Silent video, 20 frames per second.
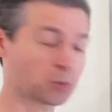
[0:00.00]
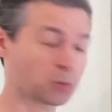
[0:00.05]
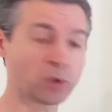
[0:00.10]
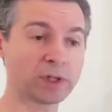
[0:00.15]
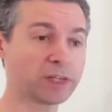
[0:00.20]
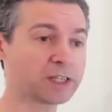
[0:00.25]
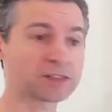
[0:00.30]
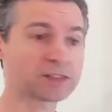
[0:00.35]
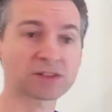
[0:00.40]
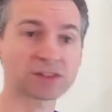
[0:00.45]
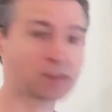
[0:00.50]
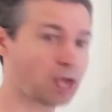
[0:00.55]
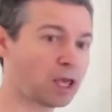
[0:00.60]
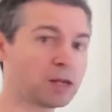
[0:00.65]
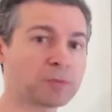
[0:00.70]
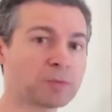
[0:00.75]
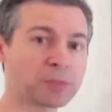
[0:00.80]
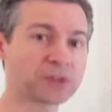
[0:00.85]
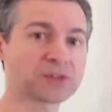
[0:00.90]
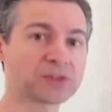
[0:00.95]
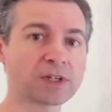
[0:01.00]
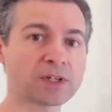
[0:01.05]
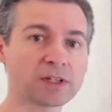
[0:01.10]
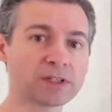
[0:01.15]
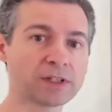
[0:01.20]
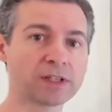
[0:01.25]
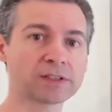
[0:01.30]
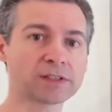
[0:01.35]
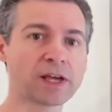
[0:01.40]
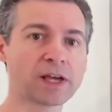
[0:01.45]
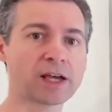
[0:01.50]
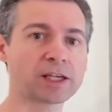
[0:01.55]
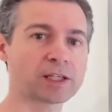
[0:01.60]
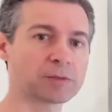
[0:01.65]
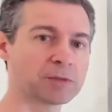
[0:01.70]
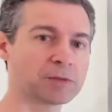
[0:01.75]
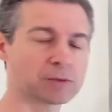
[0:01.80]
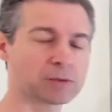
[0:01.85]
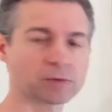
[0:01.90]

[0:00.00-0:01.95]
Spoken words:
well, that's 10% of that document.